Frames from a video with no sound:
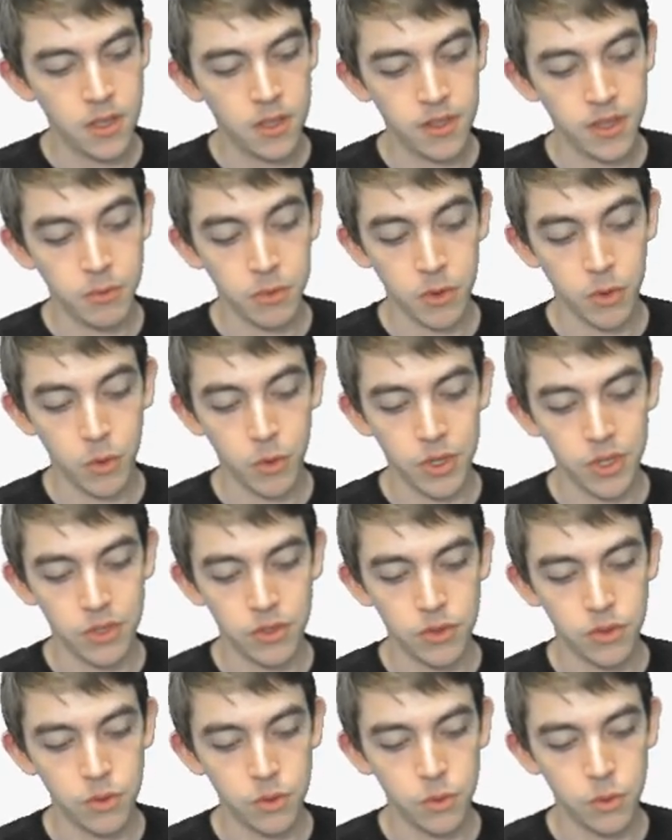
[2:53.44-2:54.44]
that we're going
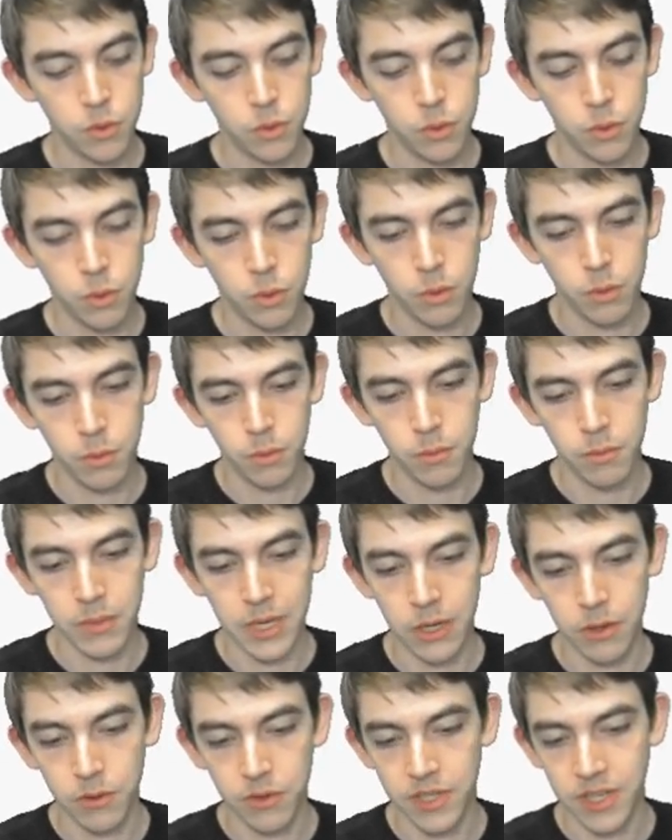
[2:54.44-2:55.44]
to
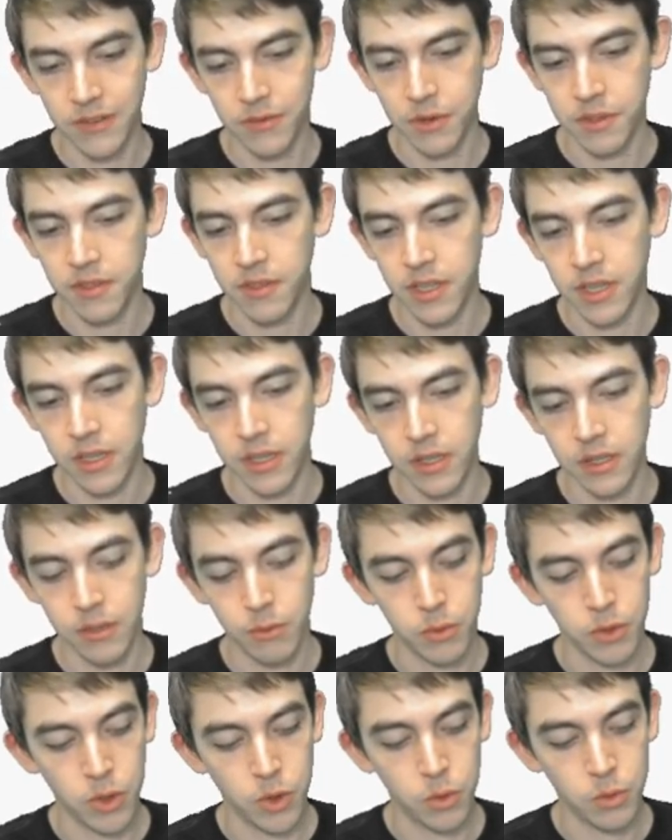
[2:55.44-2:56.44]
mount everything,
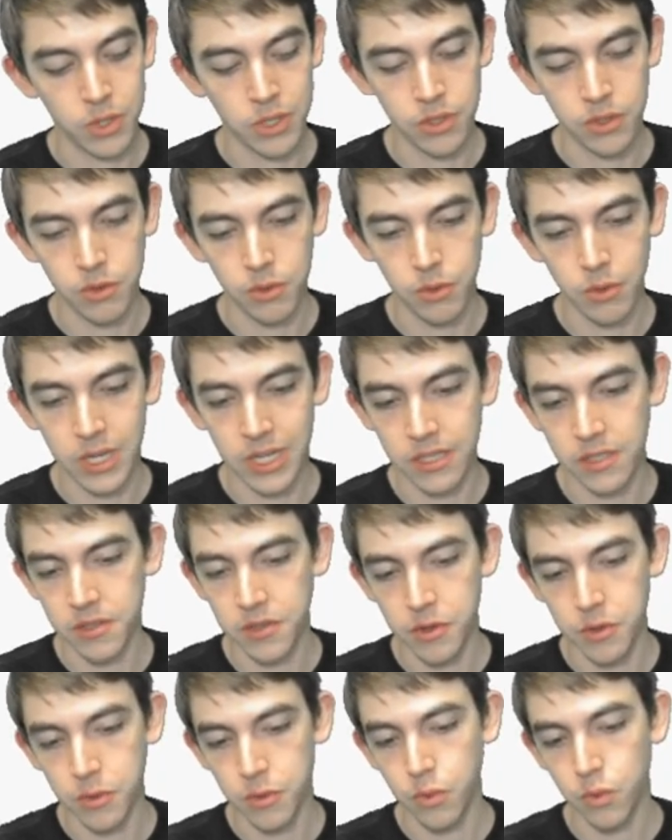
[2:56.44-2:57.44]
then we're going to
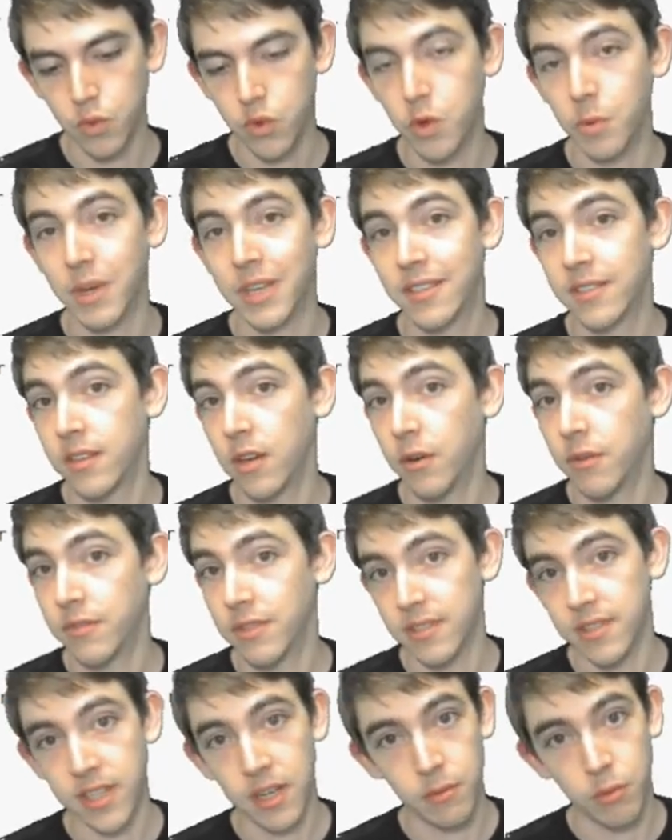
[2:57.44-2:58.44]
su to myself
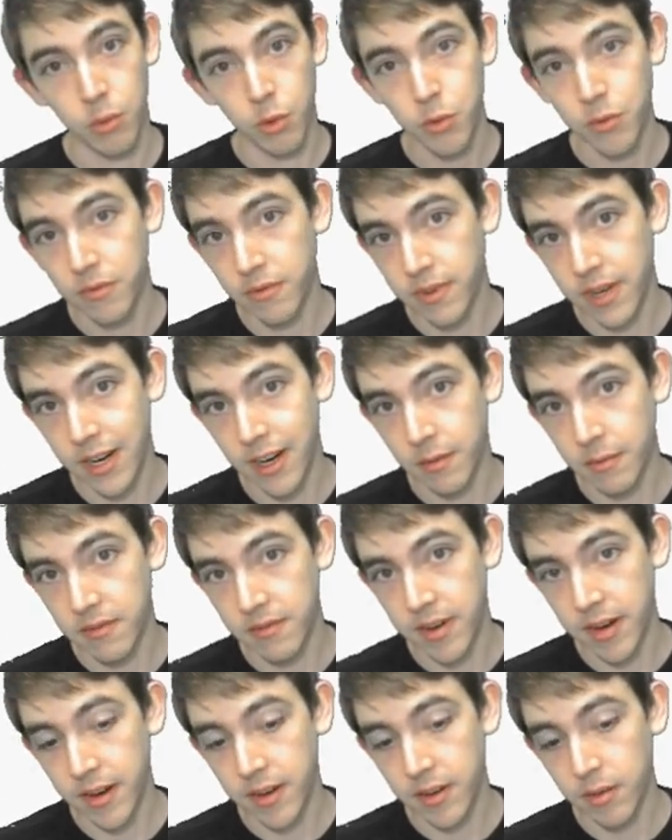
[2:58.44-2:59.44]
and set up root
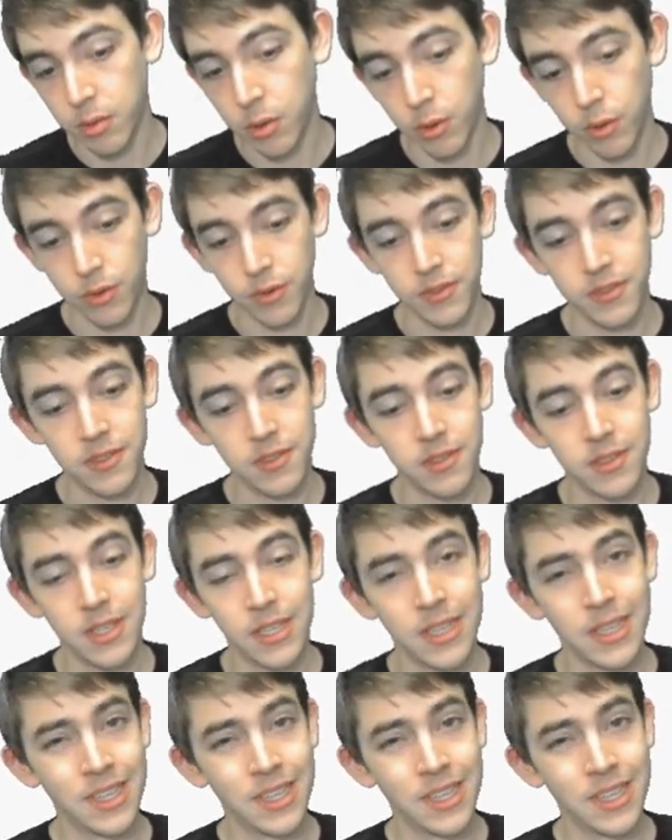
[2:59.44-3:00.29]
environment variables.